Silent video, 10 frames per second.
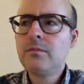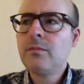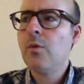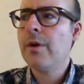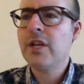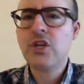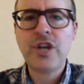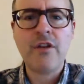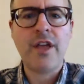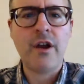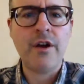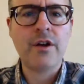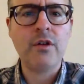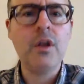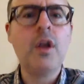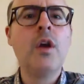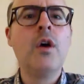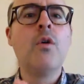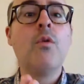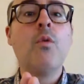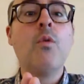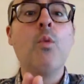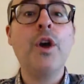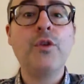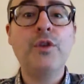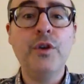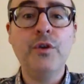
We want to share that article. What you do